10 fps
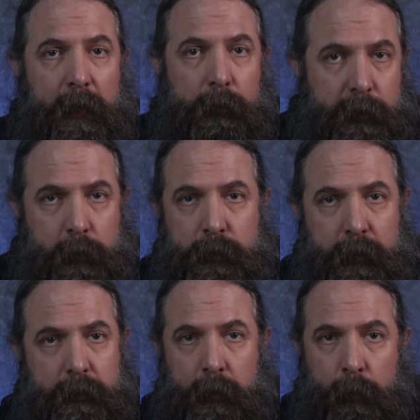I'll use
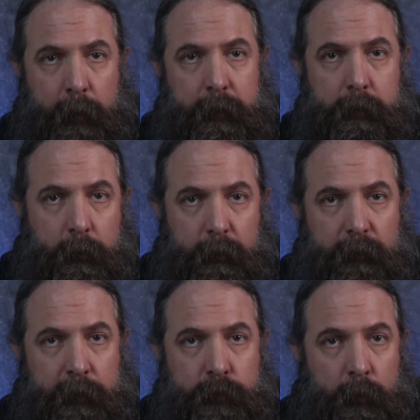it to create a new
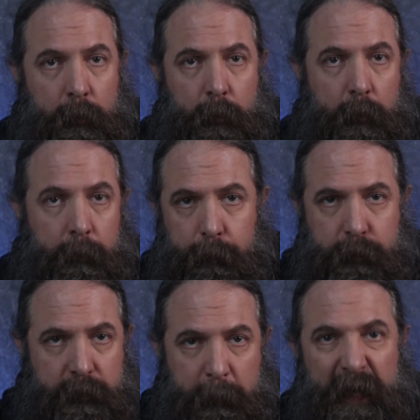adventure or
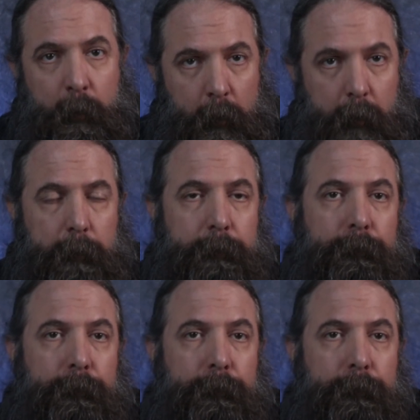to pick one.